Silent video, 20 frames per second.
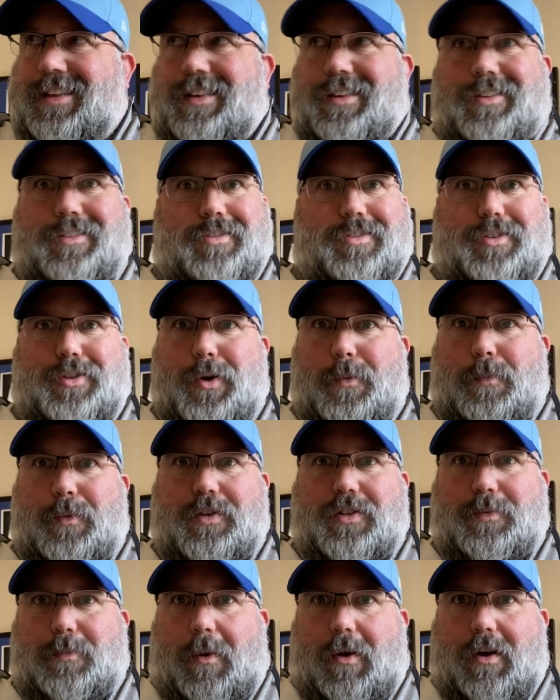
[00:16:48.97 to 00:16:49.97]
super
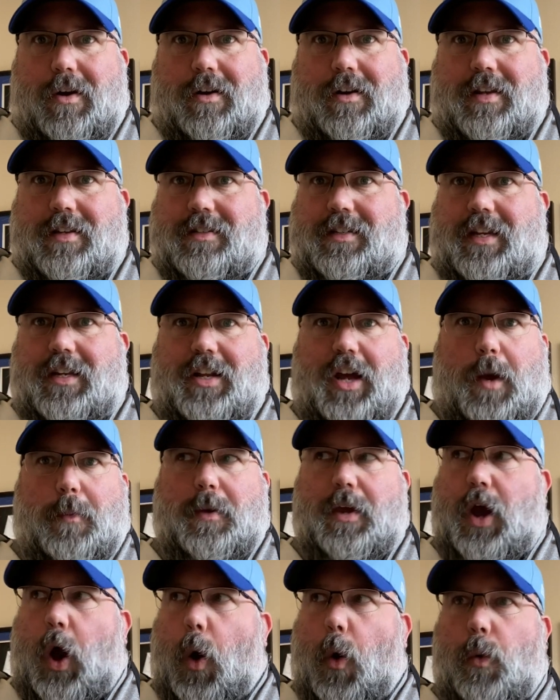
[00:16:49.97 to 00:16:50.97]
smart.
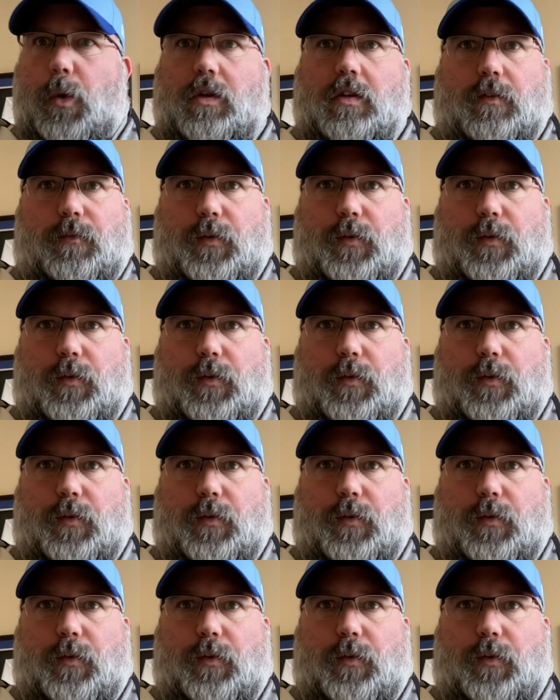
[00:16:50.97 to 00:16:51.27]
CW always